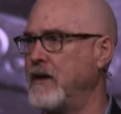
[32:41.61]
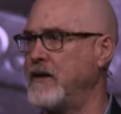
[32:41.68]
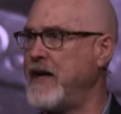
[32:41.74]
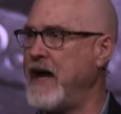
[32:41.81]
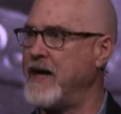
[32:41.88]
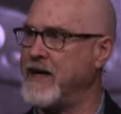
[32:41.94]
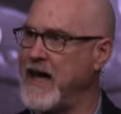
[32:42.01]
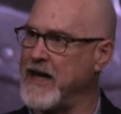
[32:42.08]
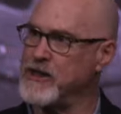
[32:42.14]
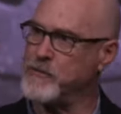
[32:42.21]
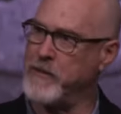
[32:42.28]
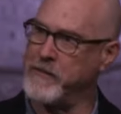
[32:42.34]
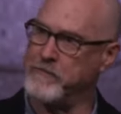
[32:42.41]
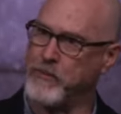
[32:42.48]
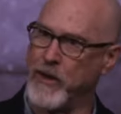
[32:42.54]
Yeah, God's
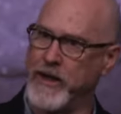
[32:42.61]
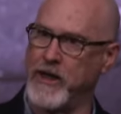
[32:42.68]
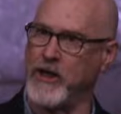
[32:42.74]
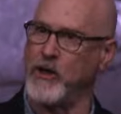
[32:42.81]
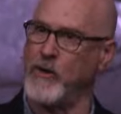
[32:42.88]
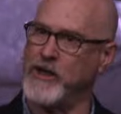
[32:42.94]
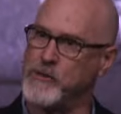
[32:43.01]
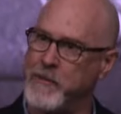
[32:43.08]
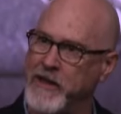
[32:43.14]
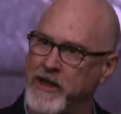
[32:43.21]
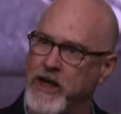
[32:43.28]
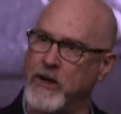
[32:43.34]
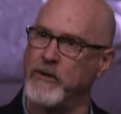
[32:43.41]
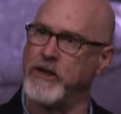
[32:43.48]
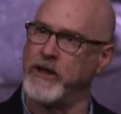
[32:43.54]
been bringing you, He's been
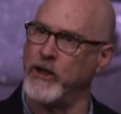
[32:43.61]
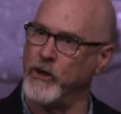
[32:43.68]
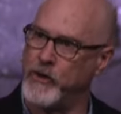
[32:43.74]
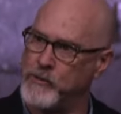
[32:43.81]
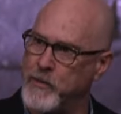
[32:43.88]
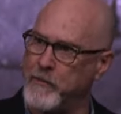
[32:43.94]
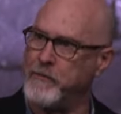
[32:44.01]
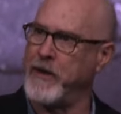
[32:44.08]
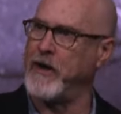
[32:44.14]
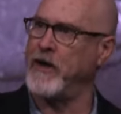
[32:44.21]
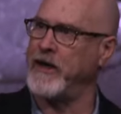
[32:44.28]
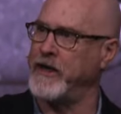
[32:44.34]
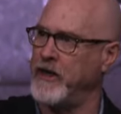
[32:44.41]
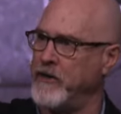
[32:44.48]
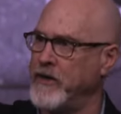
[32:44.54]
goading you, He's
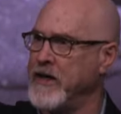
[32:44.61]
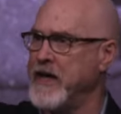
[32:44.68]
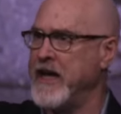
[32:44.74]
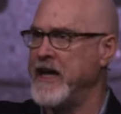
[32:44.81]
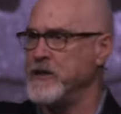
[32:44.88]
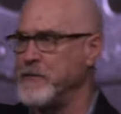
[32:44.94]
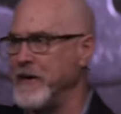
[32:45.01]
preparing you, He's